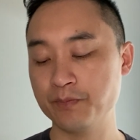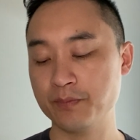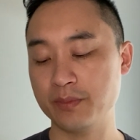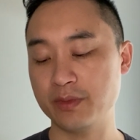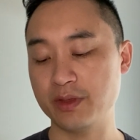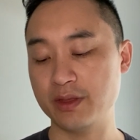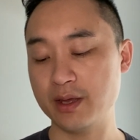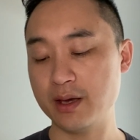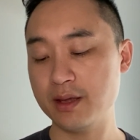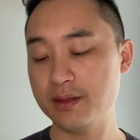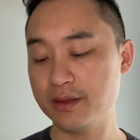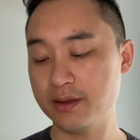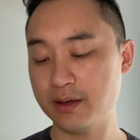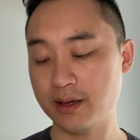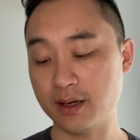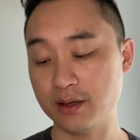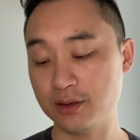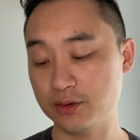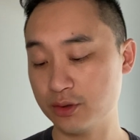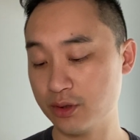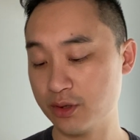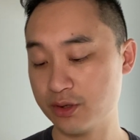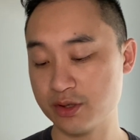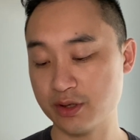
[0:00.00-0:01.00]
then the
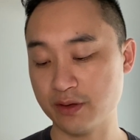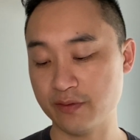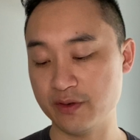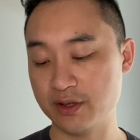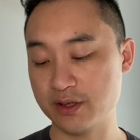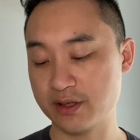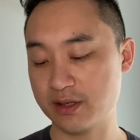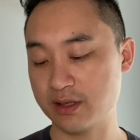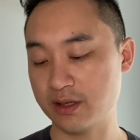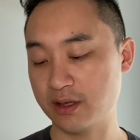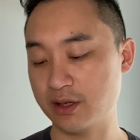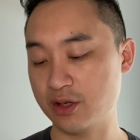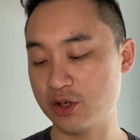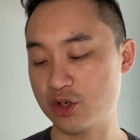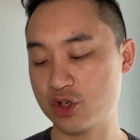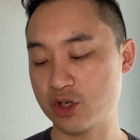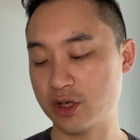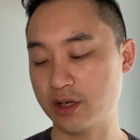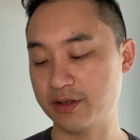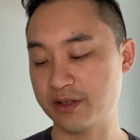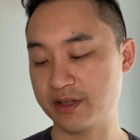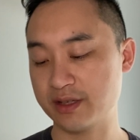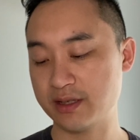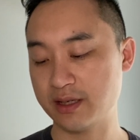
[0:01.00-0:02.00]
elders of his city
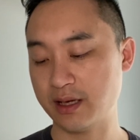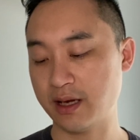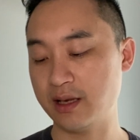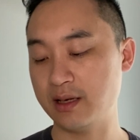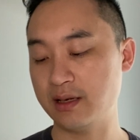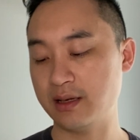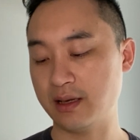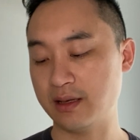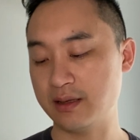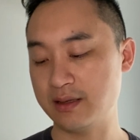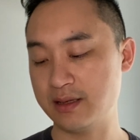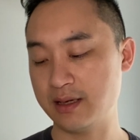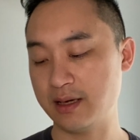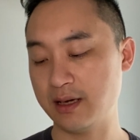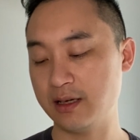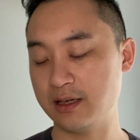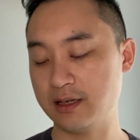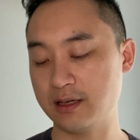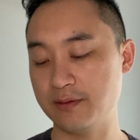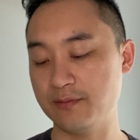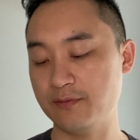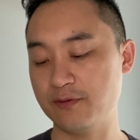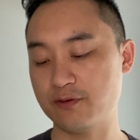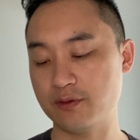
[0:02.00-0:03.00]
shall send and take
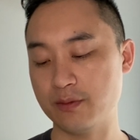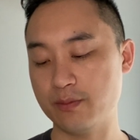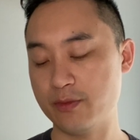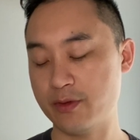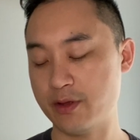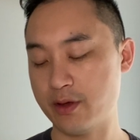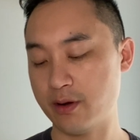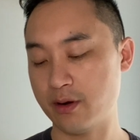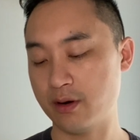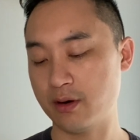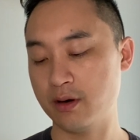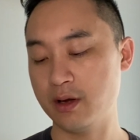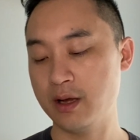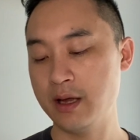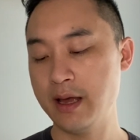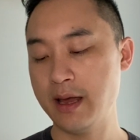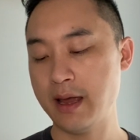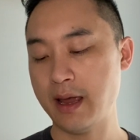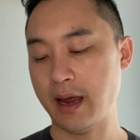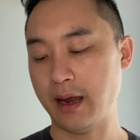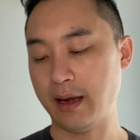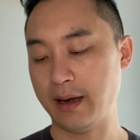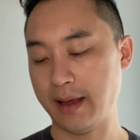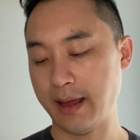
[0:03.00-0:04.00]
him from there,
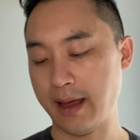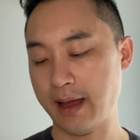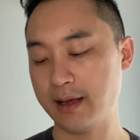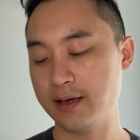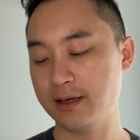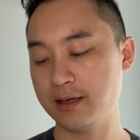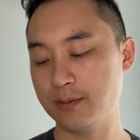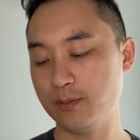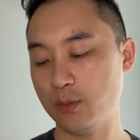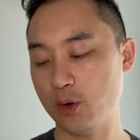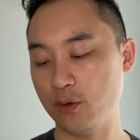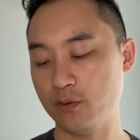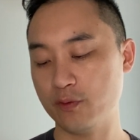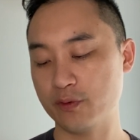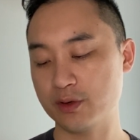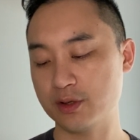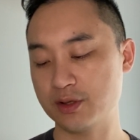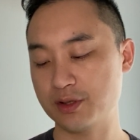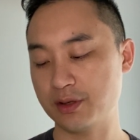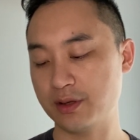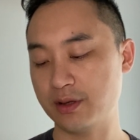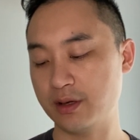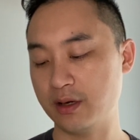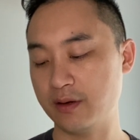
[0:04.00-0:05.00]
and hand him over
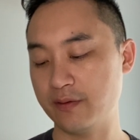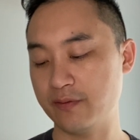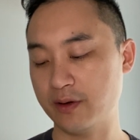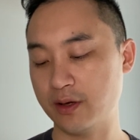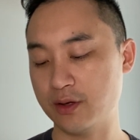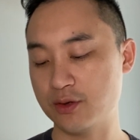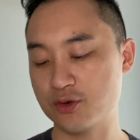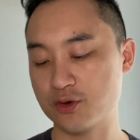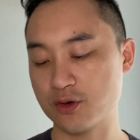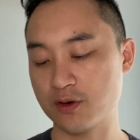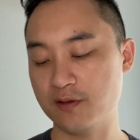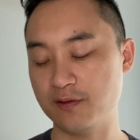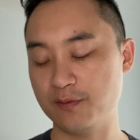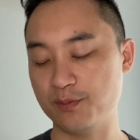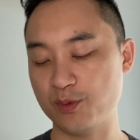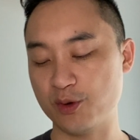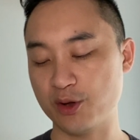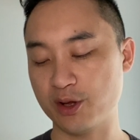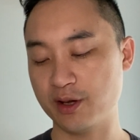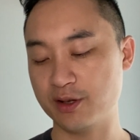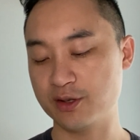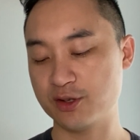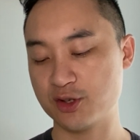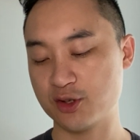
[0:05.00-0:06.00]
to the avenger of
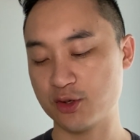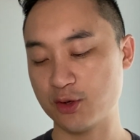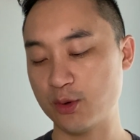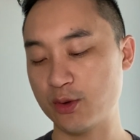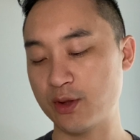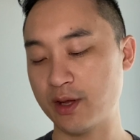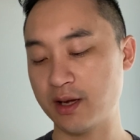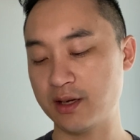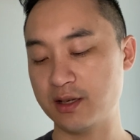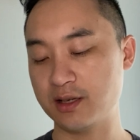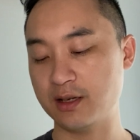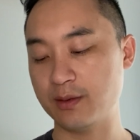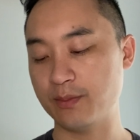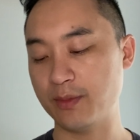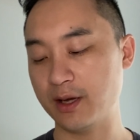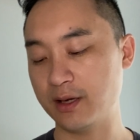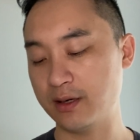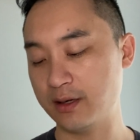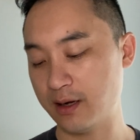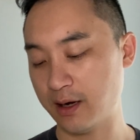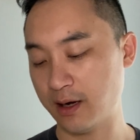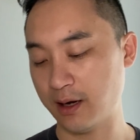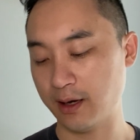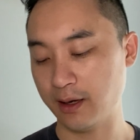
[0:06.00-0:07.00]
blood, so that he may
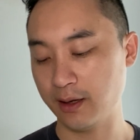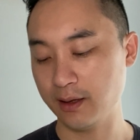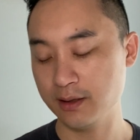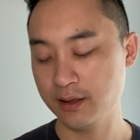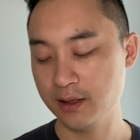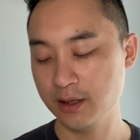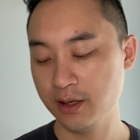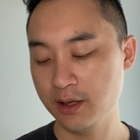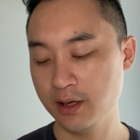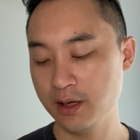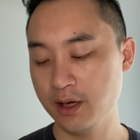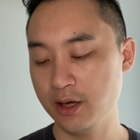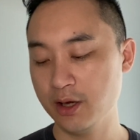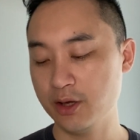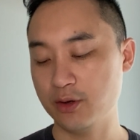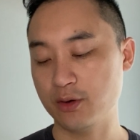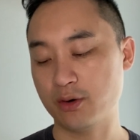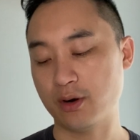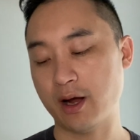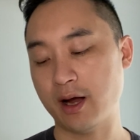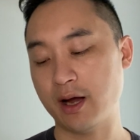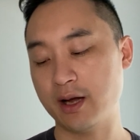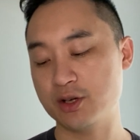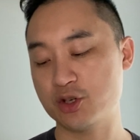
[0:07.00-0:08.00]
die. Your
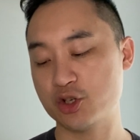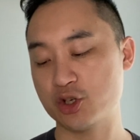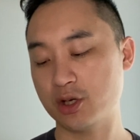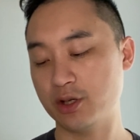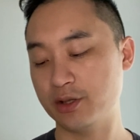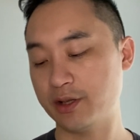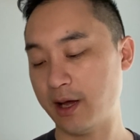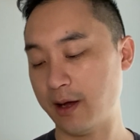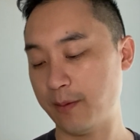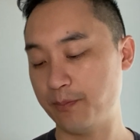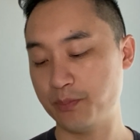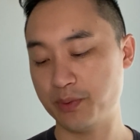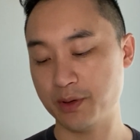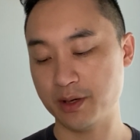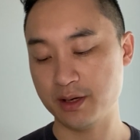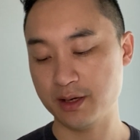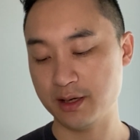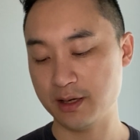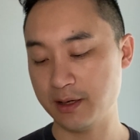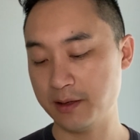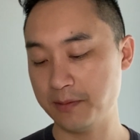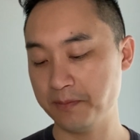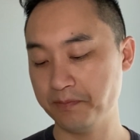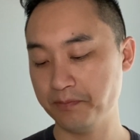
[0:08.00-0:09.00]
eyes shall not pity
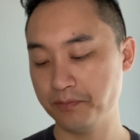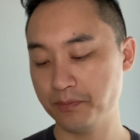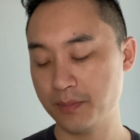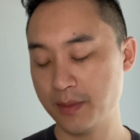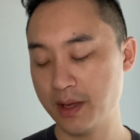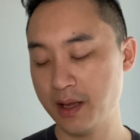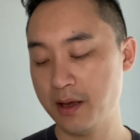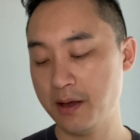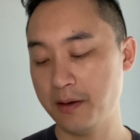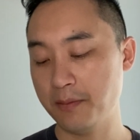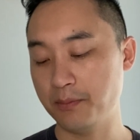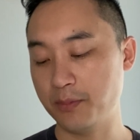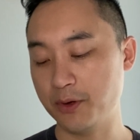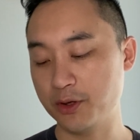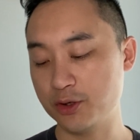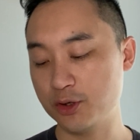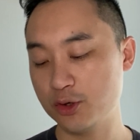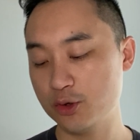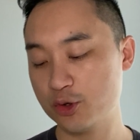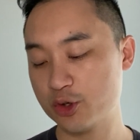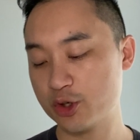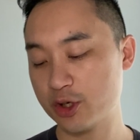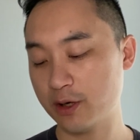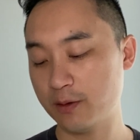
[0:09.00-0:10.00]
him, but
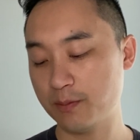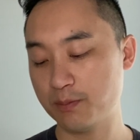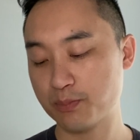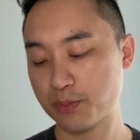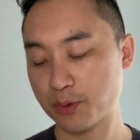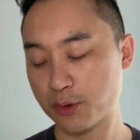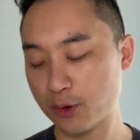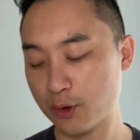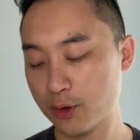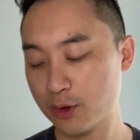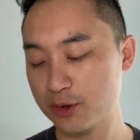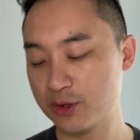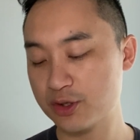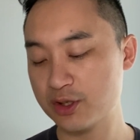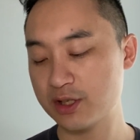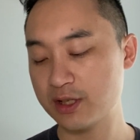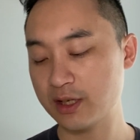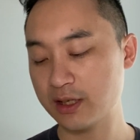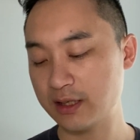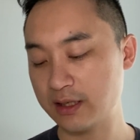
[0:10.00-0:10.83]
you shall purge the